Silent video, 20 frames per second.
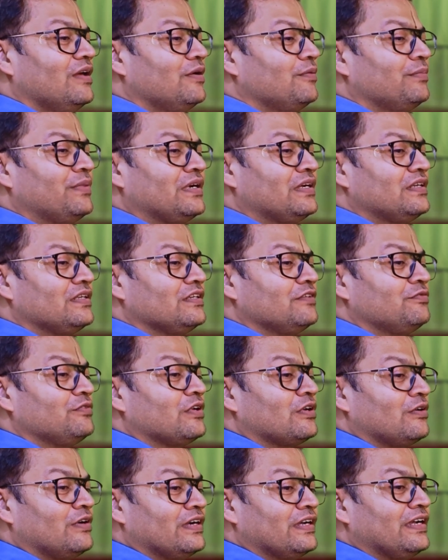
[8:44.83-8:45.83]
But if
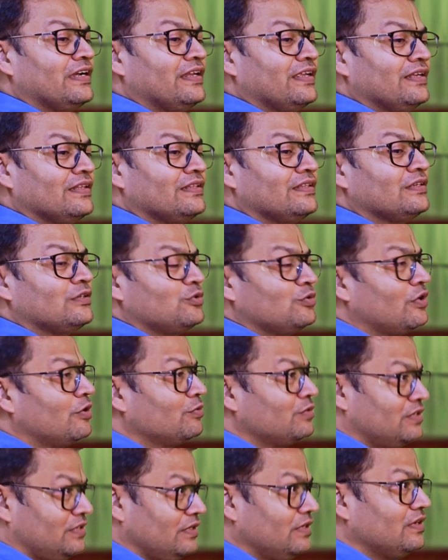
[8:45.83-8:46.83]
you're not getting the
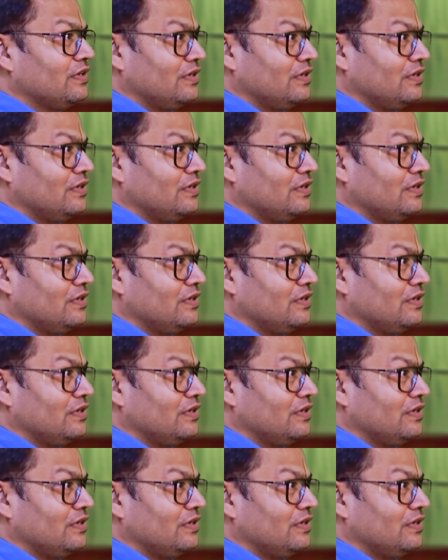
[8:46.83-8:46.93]
true